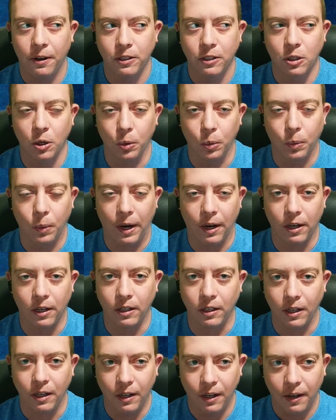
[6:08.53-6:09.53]
to
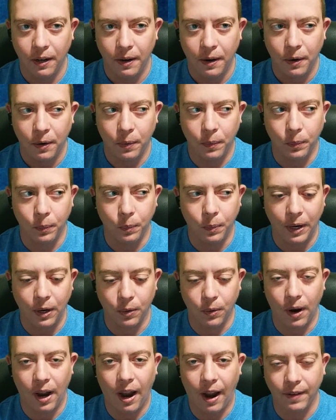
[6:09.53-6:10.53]
where we
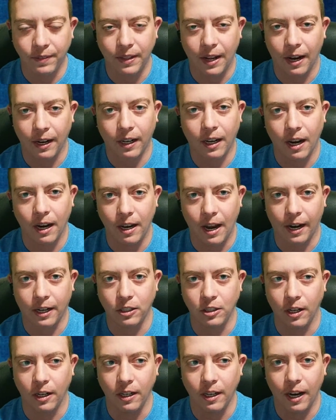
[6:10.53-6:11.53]
don't have that
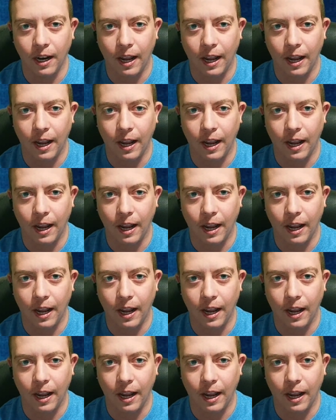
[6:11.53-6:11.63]
connection?